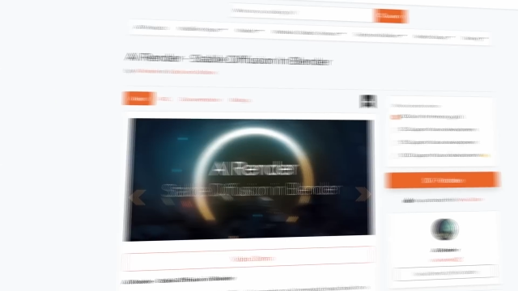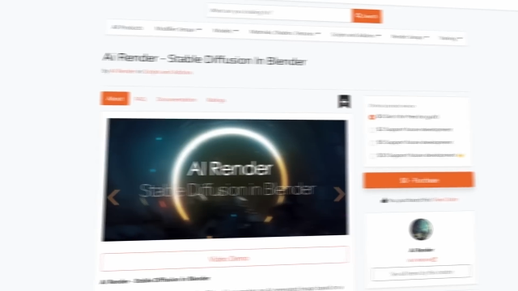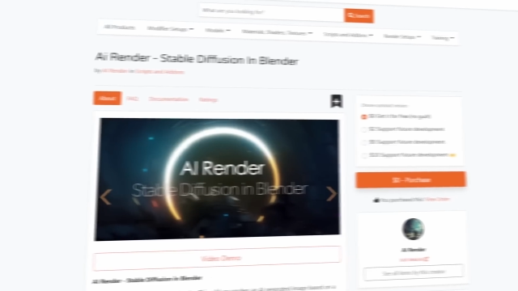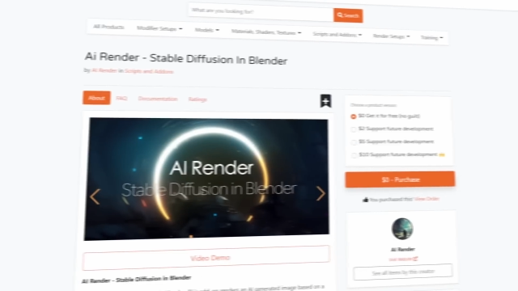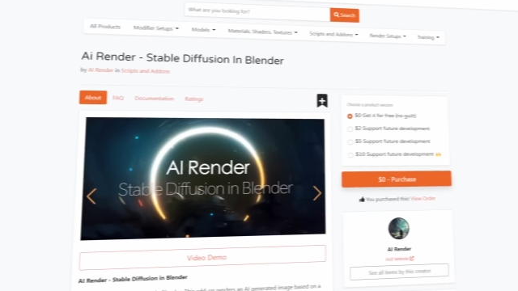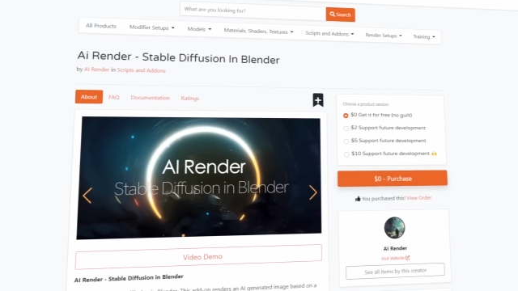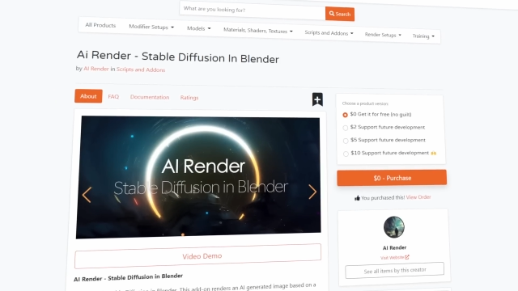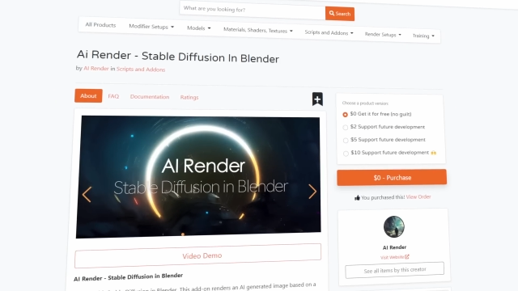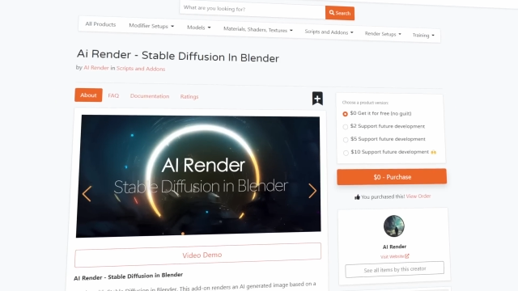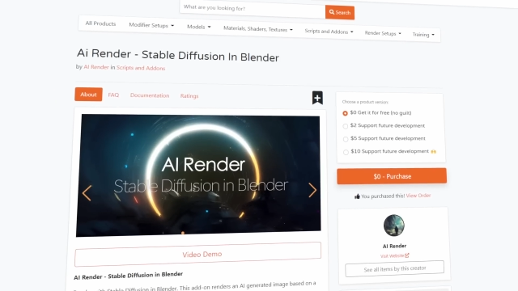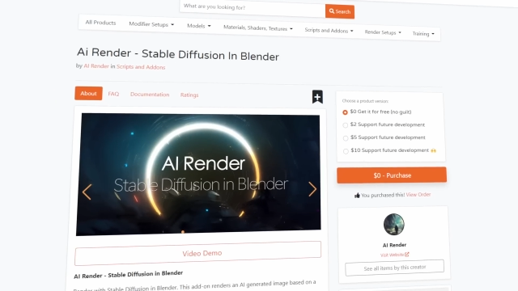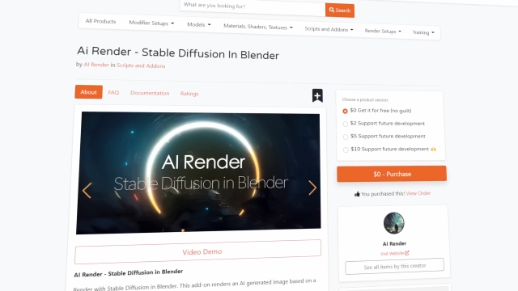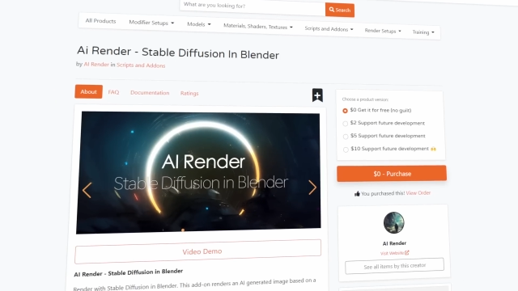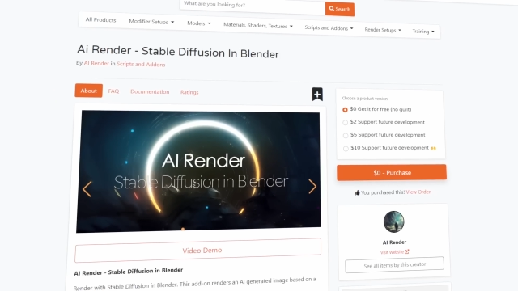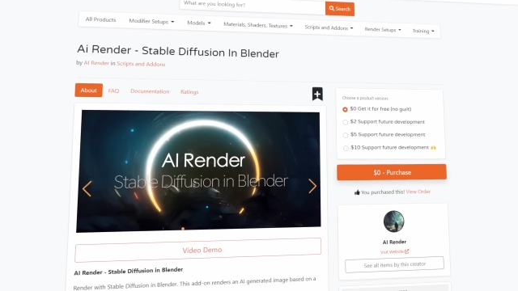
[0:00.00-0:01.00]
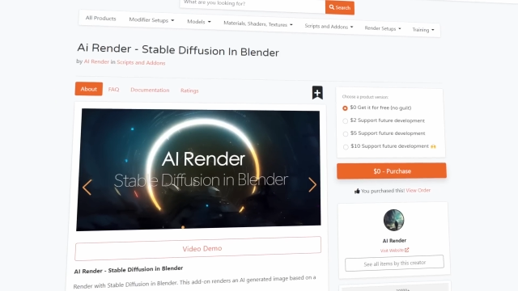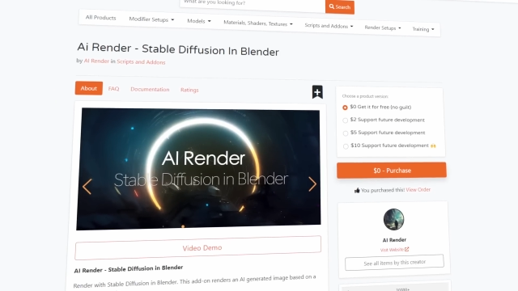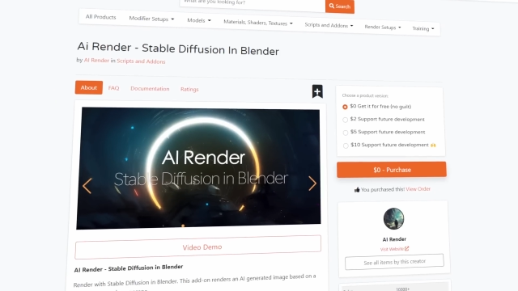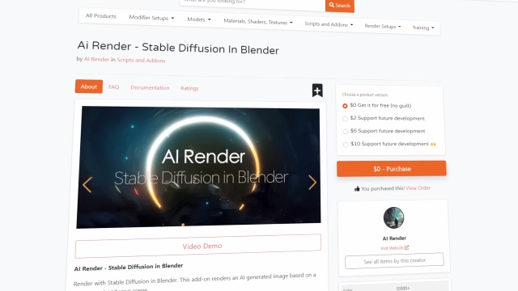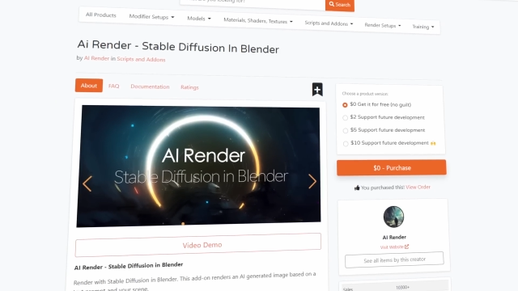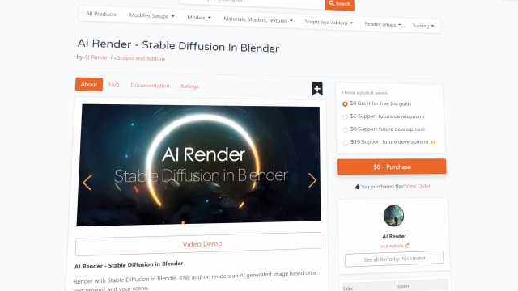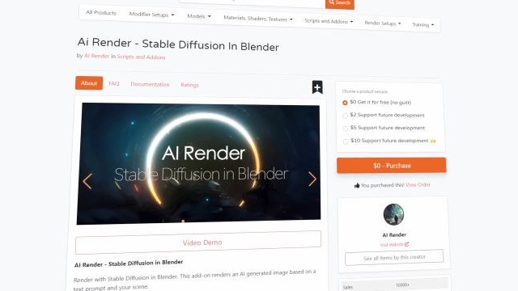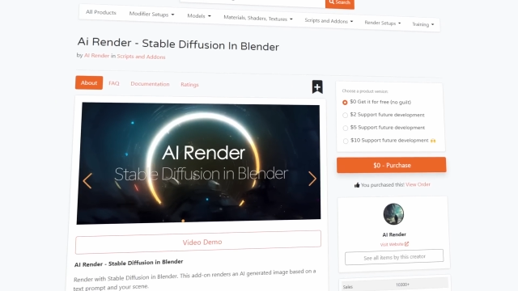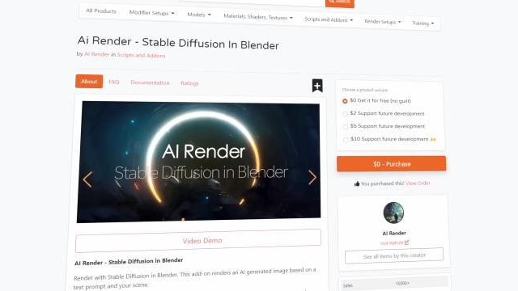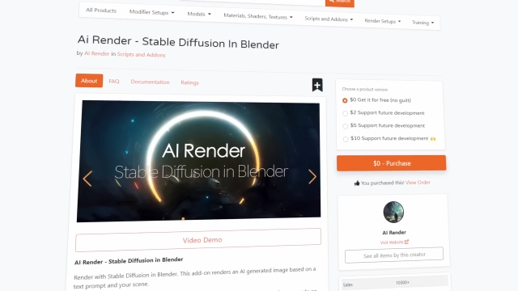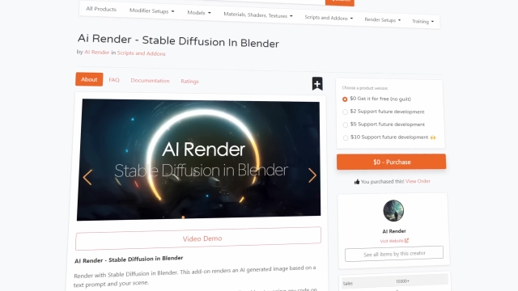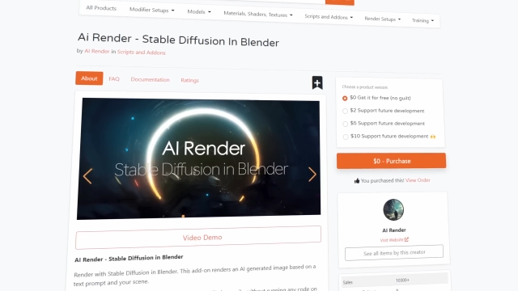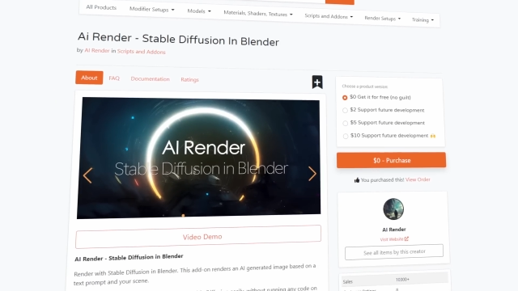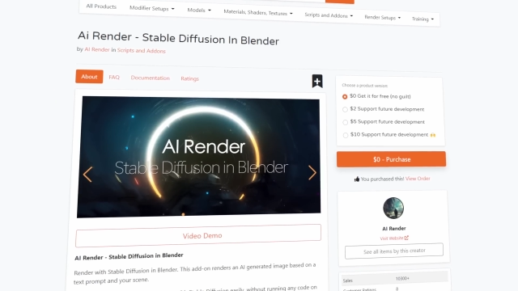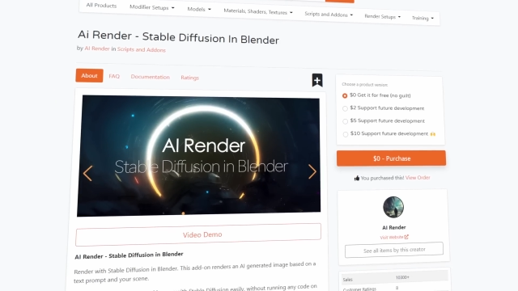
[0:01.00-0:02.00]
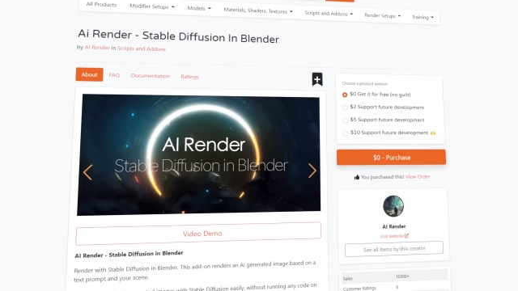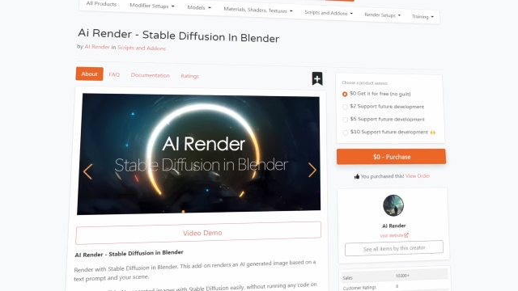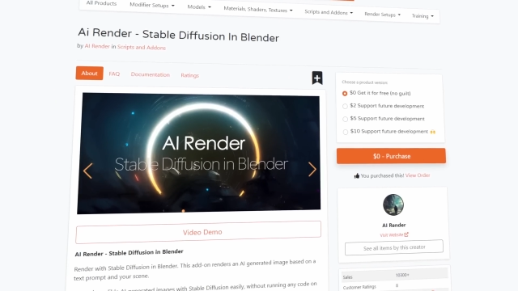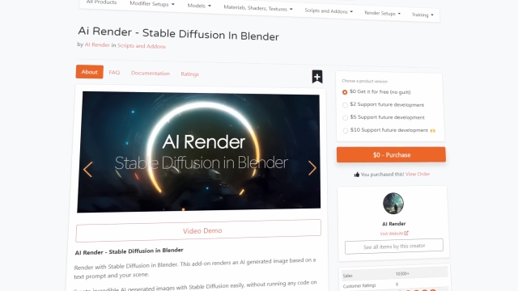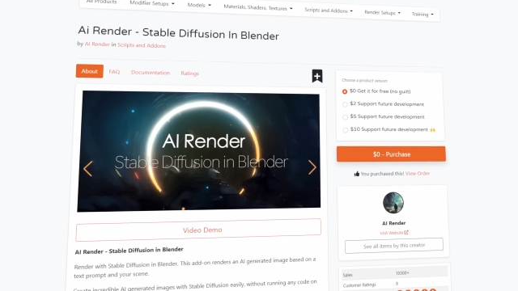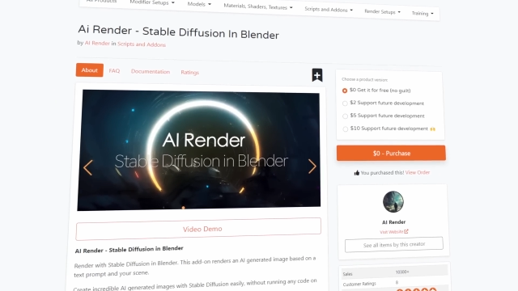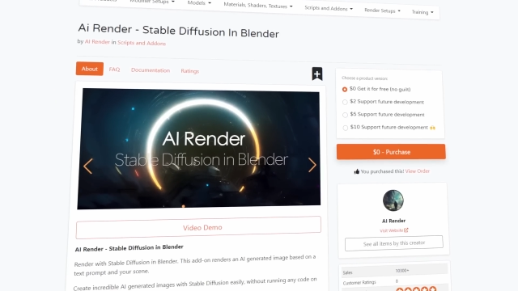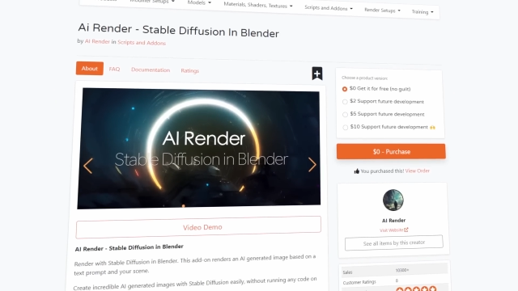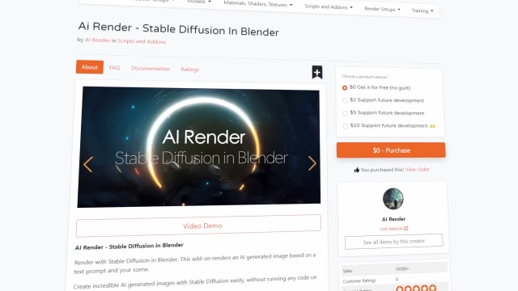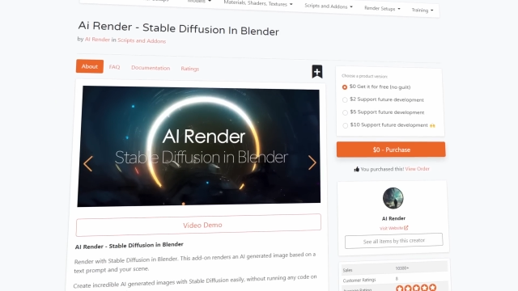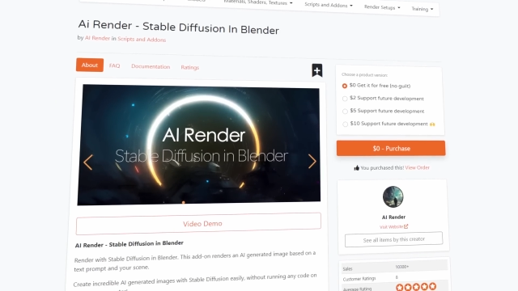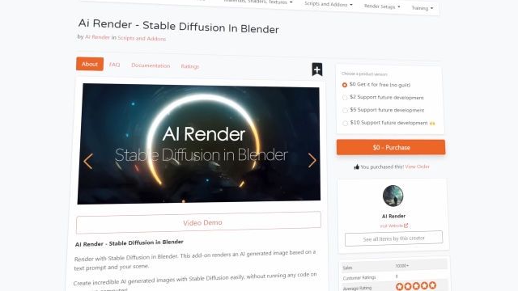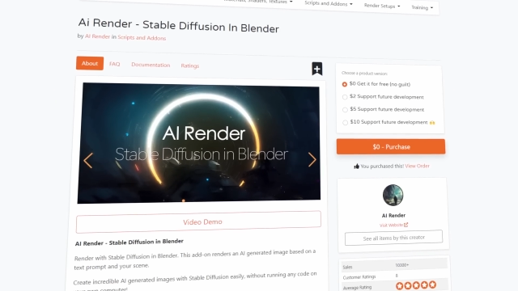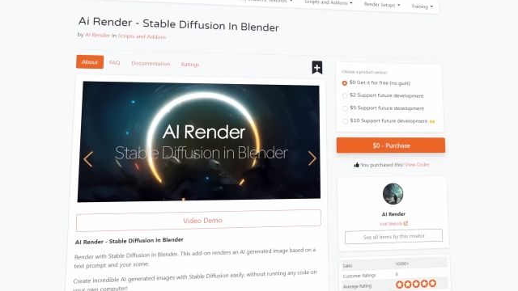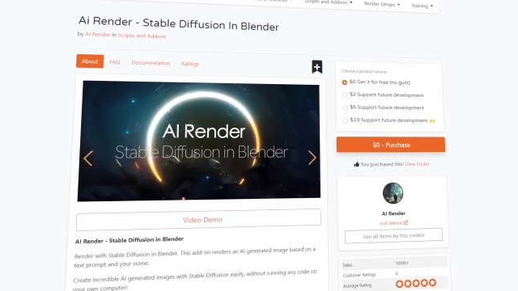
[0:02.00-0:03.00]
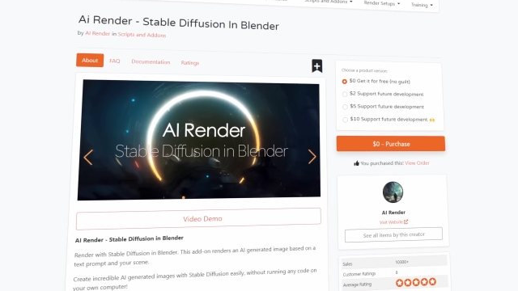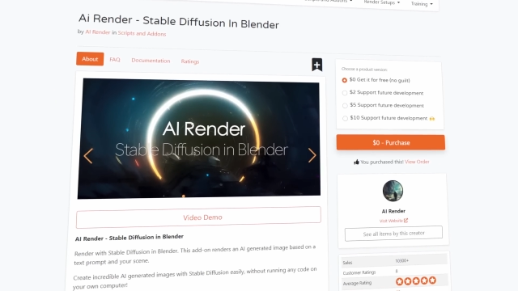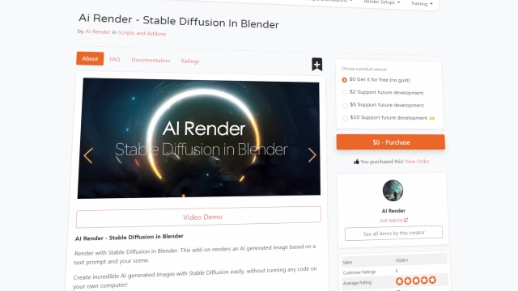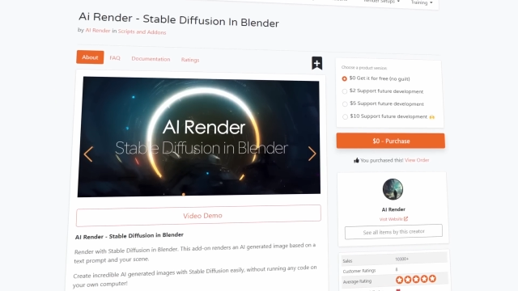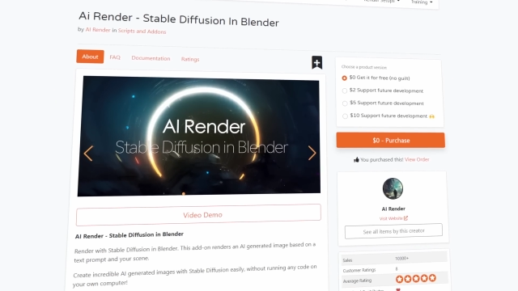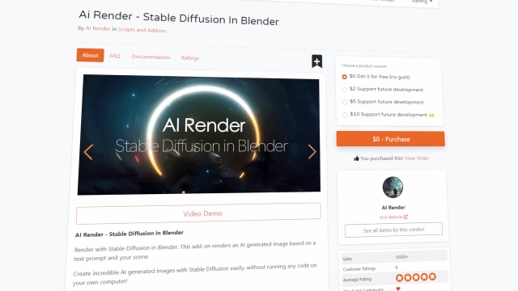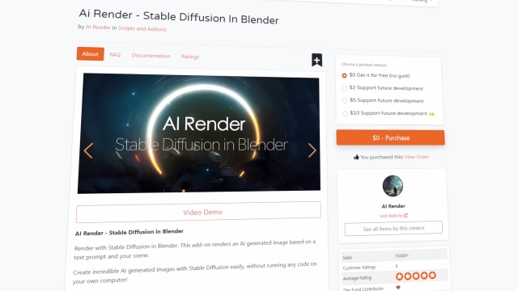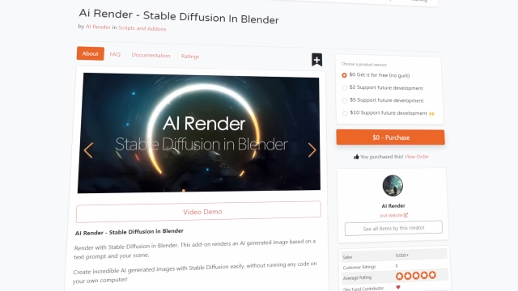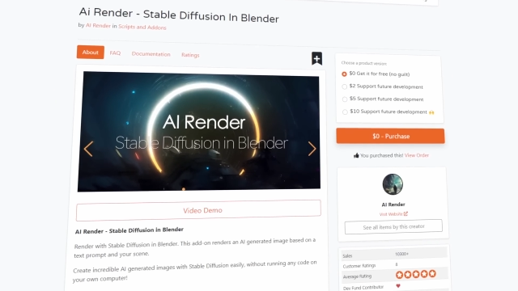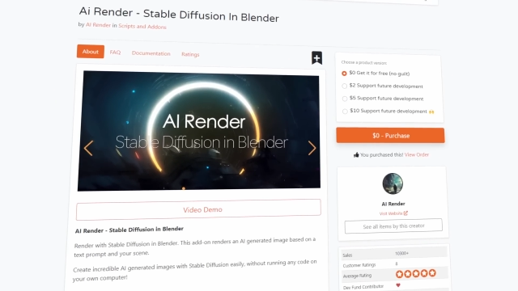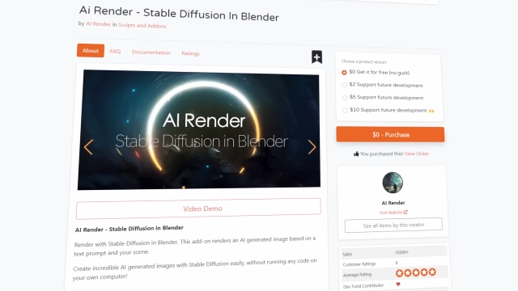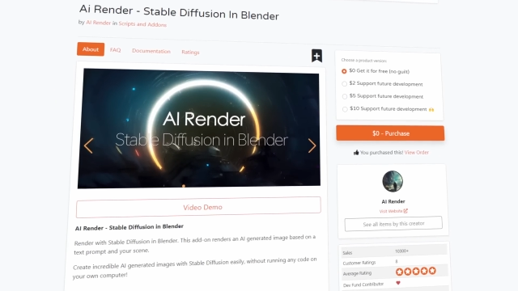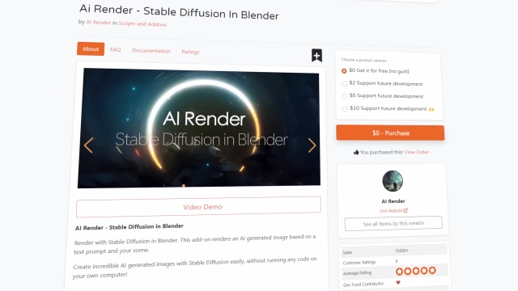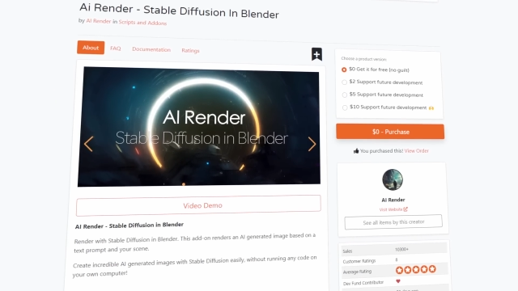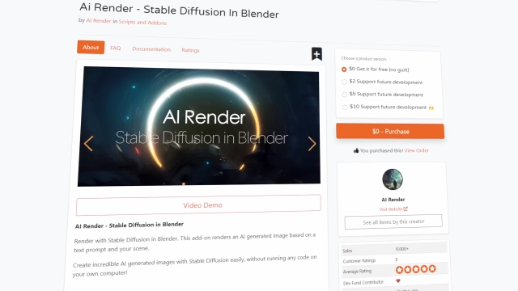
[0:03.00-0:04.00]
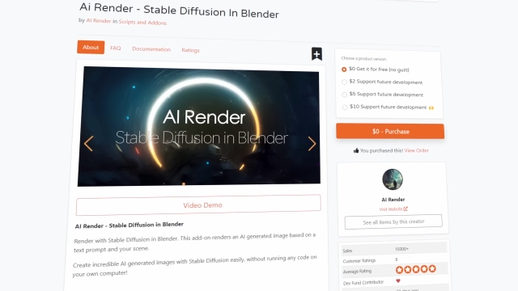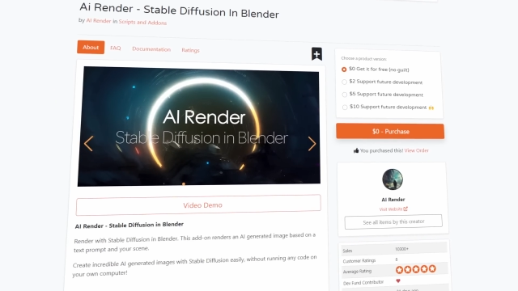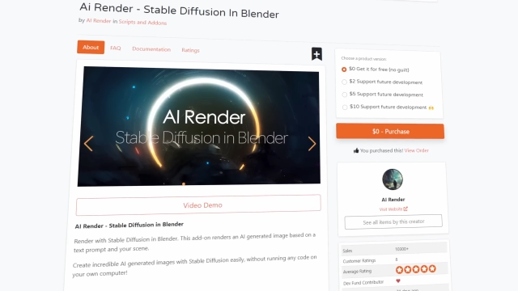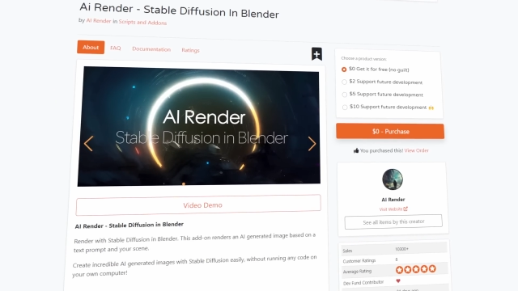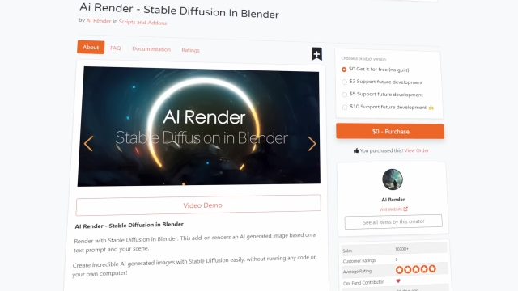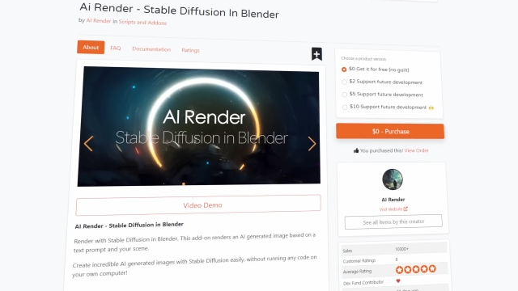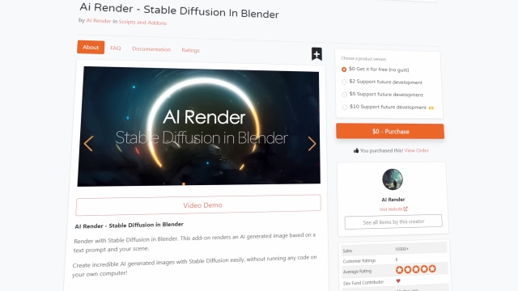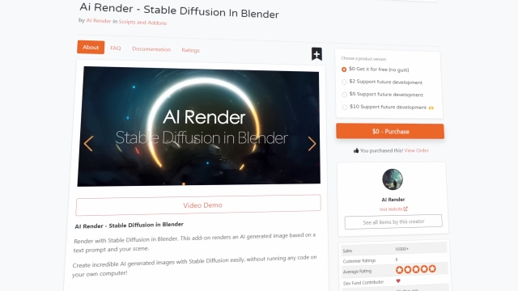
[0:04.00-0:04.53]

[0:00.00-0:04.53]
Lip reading: [unreadable: no face in view]